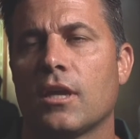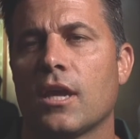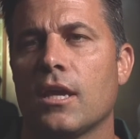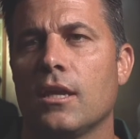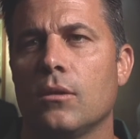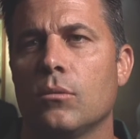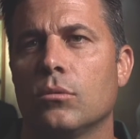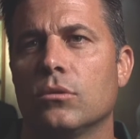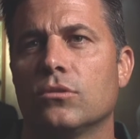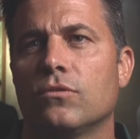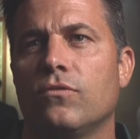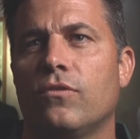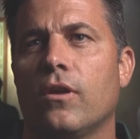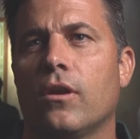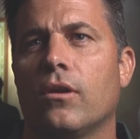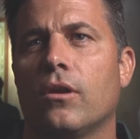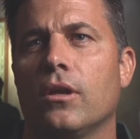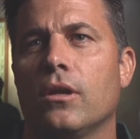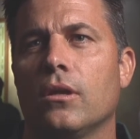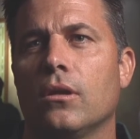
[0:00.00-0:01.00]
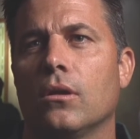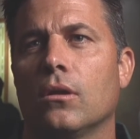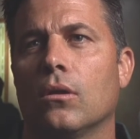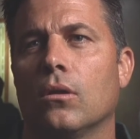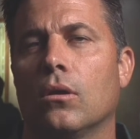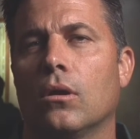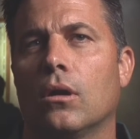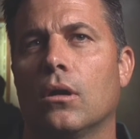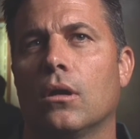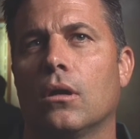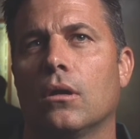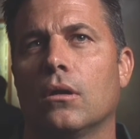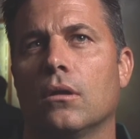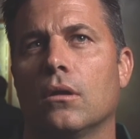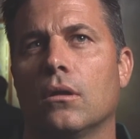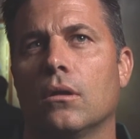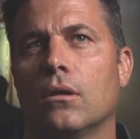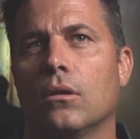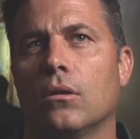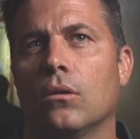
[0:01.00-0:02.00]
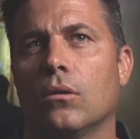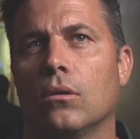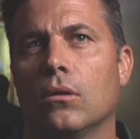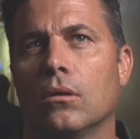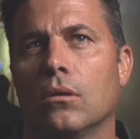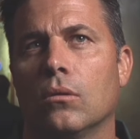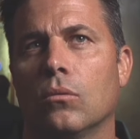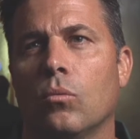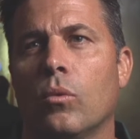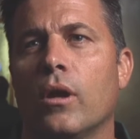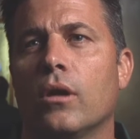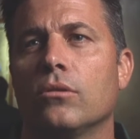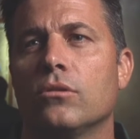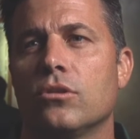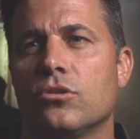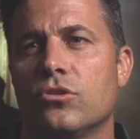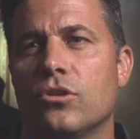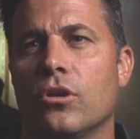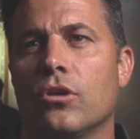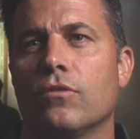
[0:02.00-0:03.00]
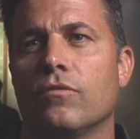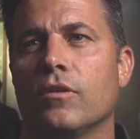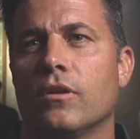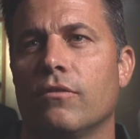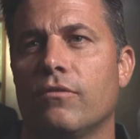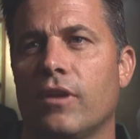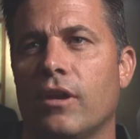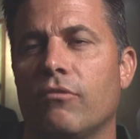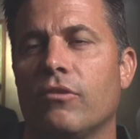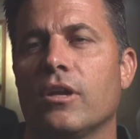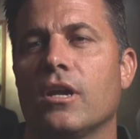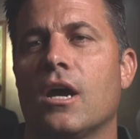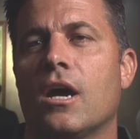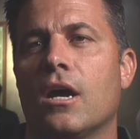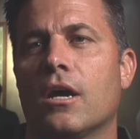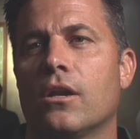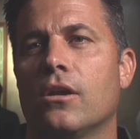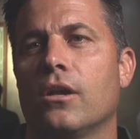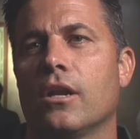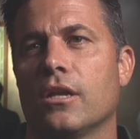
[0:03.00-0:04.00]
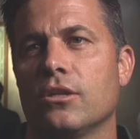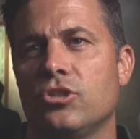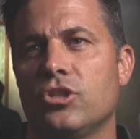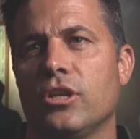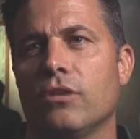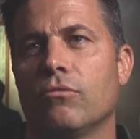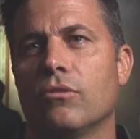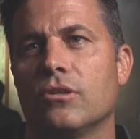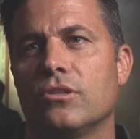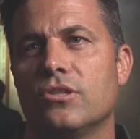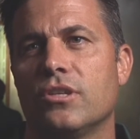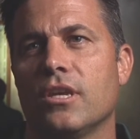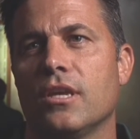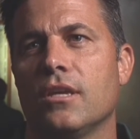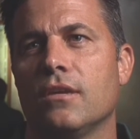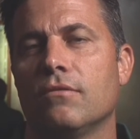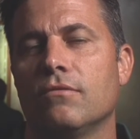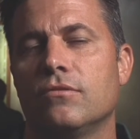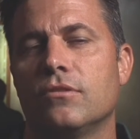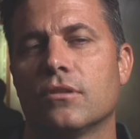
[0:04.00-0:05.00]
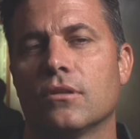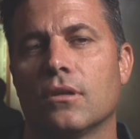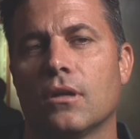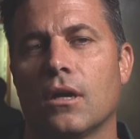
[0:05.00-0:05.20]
Katie was very well-deserving of every honor that she received.